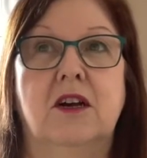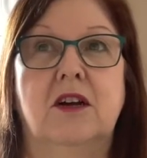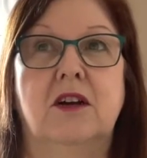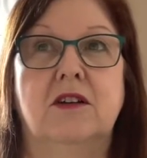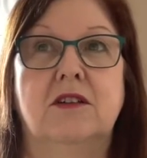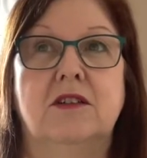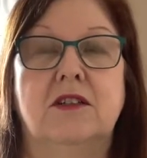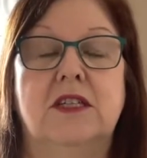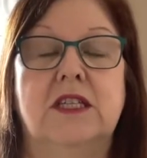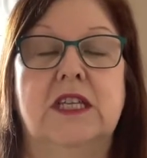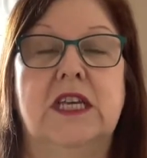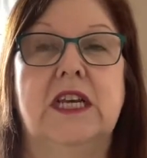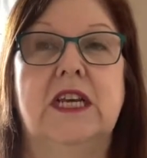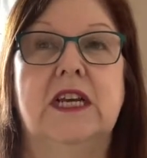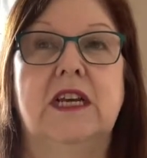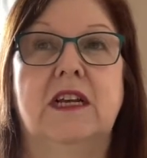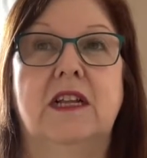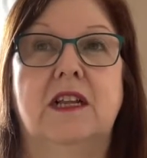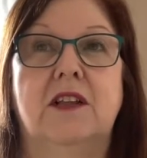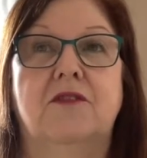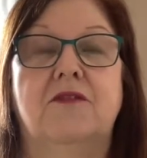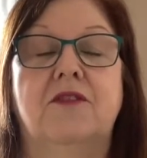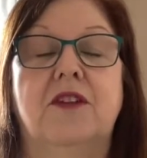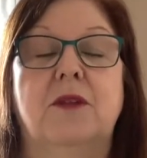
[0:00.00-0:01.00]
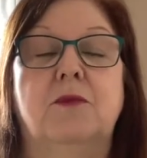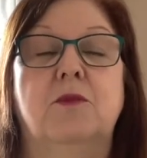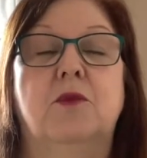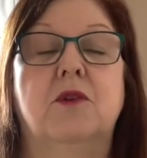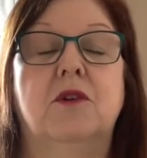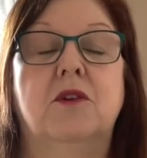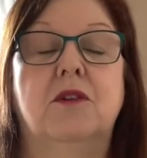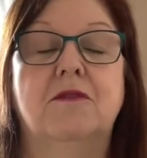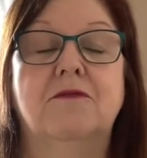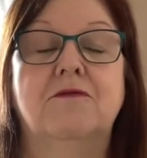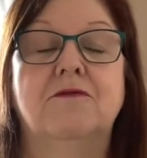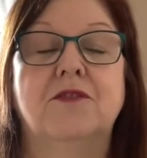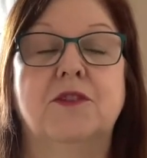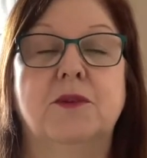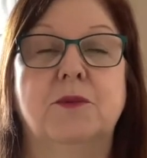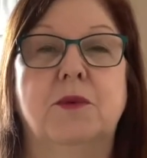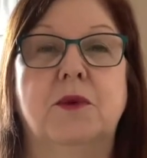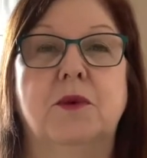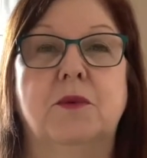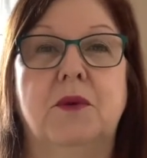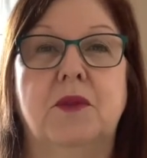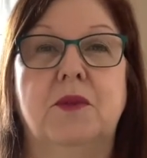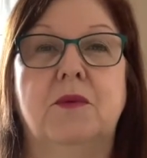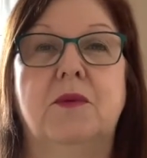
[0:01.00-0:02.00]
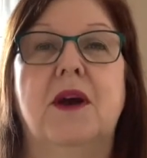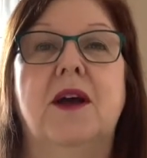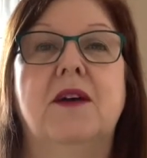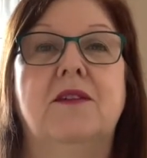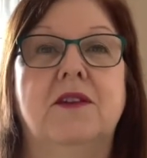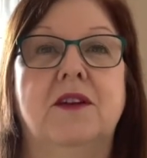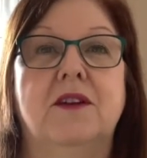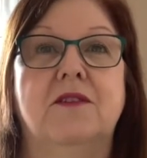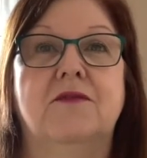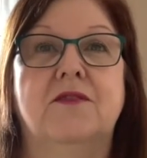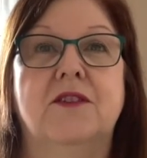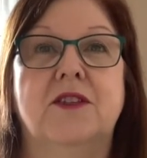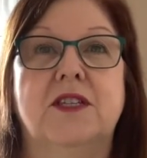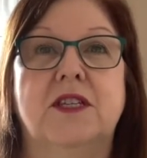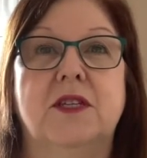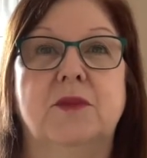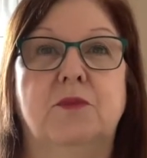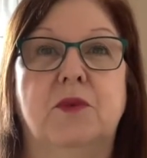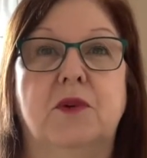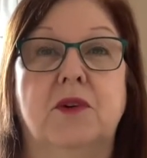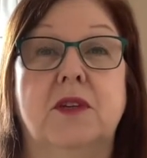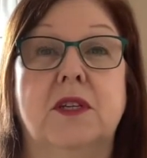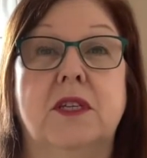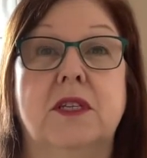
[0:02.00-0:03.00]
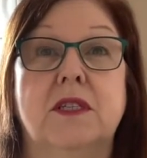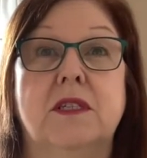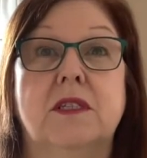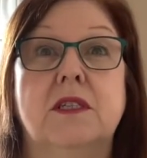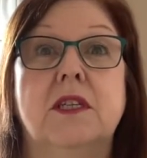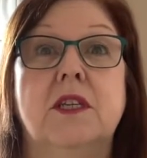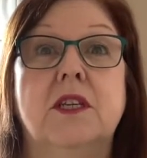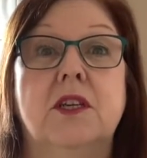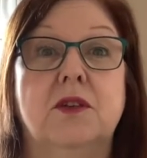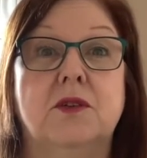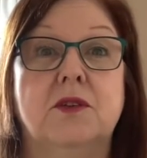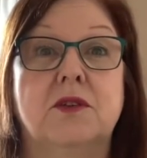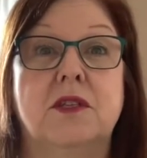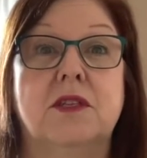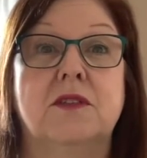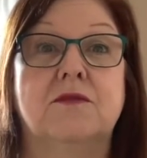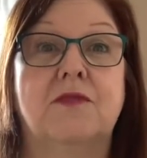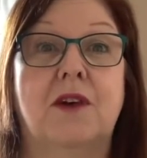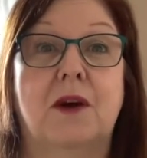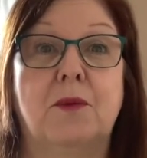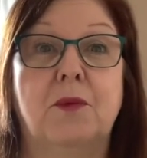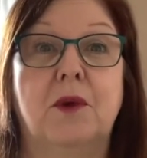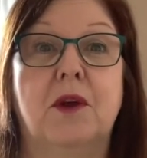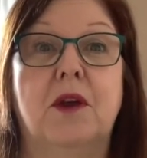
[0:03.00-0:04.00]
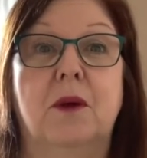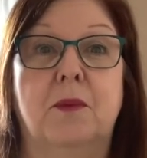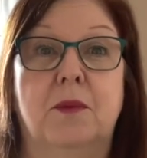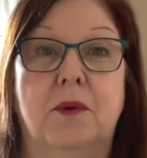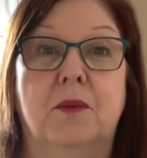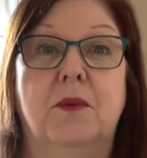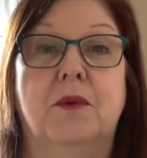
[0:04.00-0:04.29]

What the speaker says: until I felt more comfortable with wearing a fitted bodice to use this fabric up.